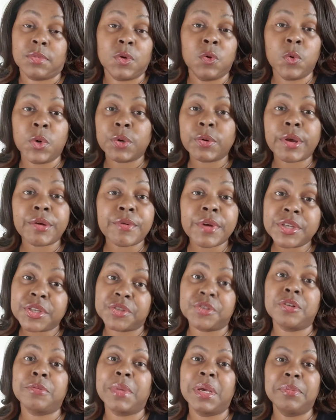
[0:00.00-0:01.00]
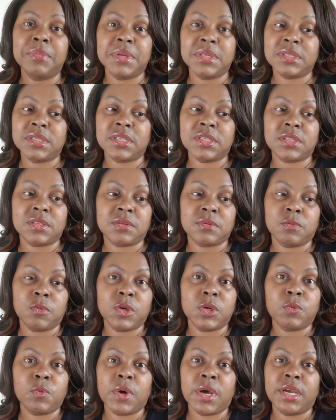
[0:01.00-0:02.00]
where do I register my business?
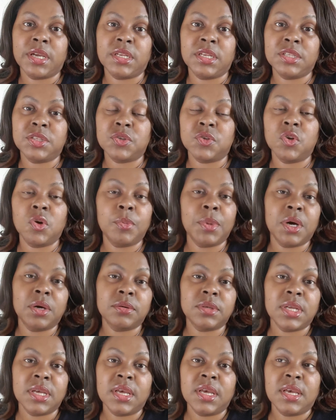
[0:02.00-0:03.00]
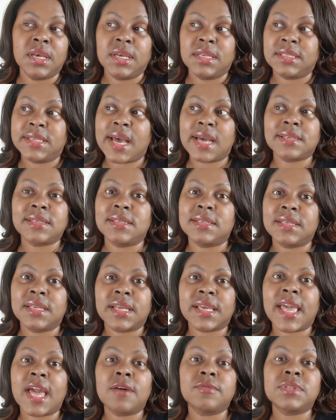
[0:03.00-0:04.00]
What do I need to know about taxes and
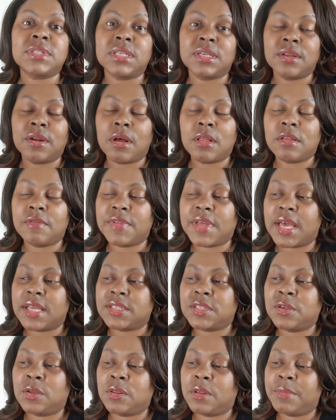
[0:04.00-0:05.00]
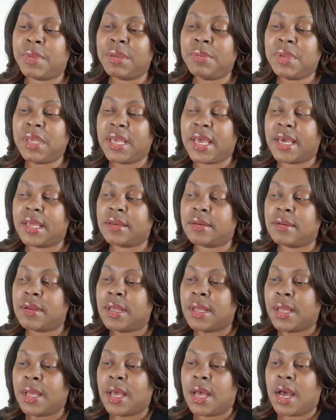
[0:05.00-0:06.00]
accounting and all of that? So the BBN
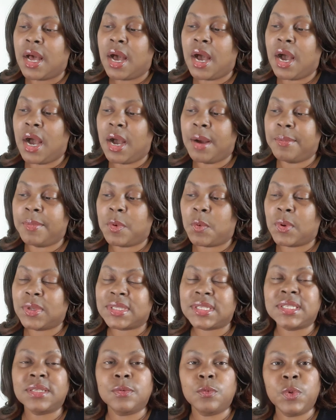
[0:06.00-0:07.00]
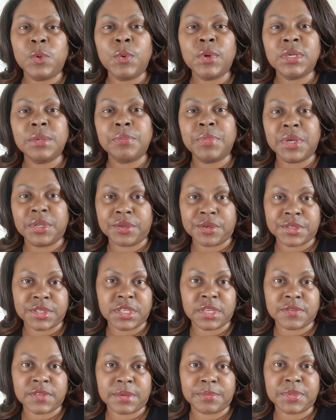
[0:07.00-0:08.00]
we want to build
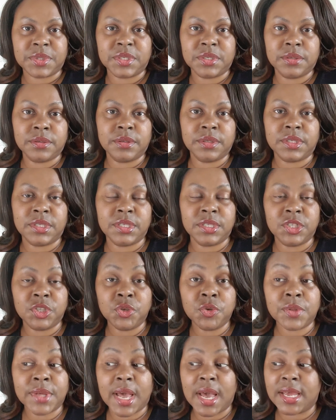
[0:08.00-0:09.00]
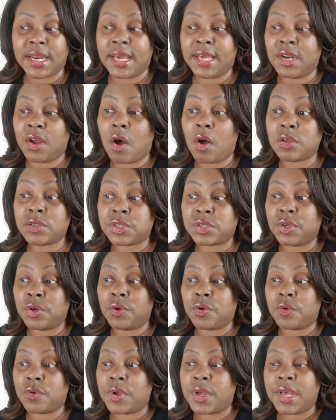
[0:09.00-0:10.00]
ourselves up to do that. And
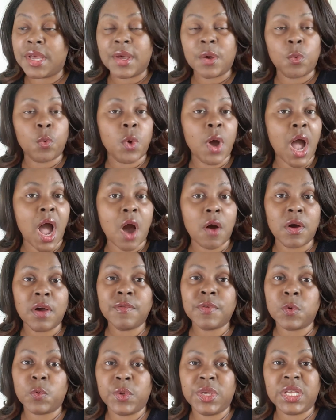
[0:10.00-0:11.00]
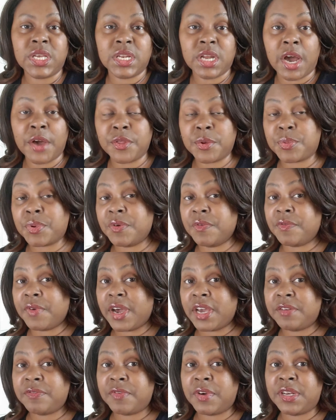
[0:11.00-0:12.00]
also, however we can either
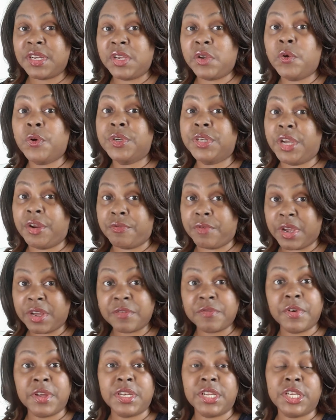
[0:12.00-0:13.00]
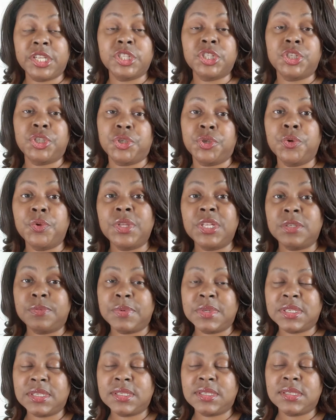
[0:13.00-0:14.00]
provide funding or direct funding to these
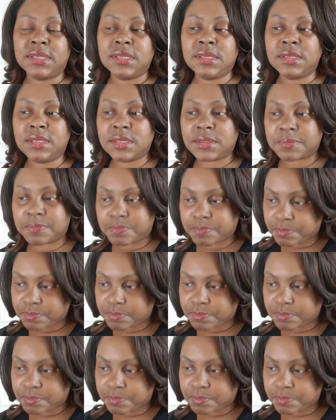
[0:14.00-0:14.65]
businesses,